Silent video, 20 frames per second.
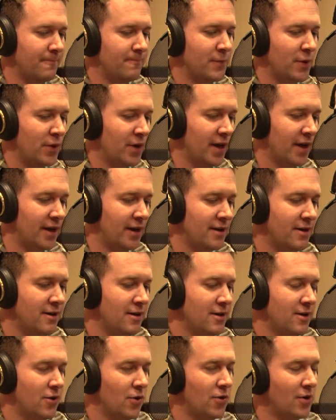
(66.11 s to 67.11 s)
Okay,
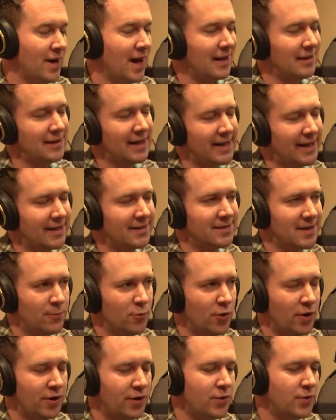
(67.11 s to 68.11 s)
or not letting
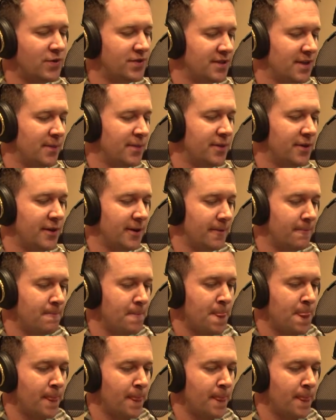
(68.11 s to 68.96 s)
someone do something.